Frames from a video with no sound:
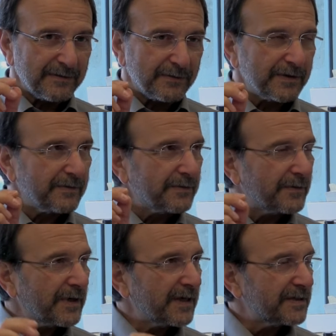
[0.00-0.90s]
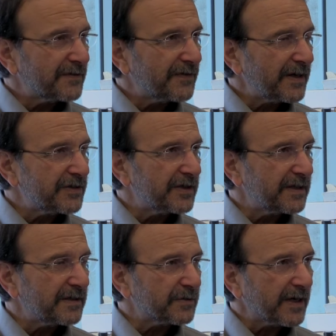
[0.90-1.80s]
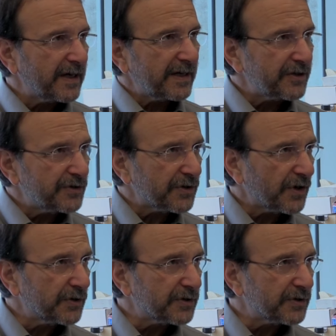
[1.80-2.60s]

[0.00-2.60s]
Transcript: Why does the phage need this? Why can't it use a